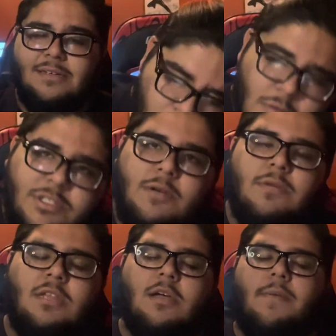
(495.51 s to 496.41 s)
We will see what
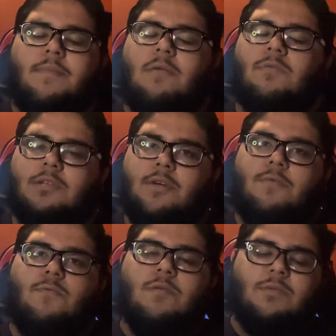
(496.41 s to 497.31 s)
the WWE will do.
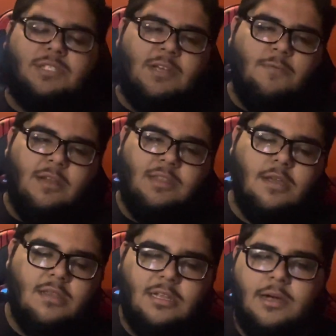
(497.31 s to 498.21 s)
We will see what
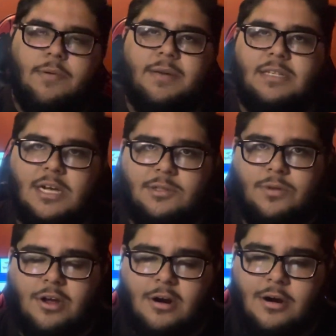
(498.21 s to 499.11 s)
the WWE does
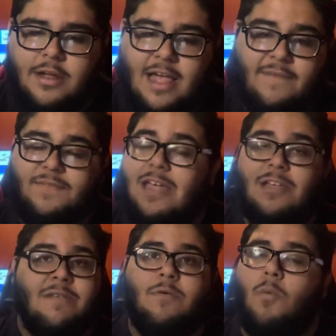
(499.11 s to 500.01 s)
with her, if they
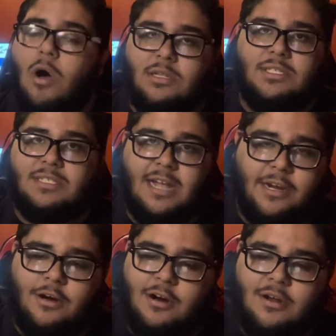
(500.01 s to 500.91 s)
even want to sign
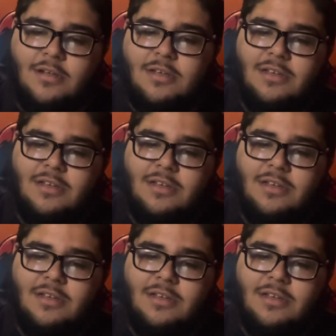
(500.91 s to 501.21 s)
her.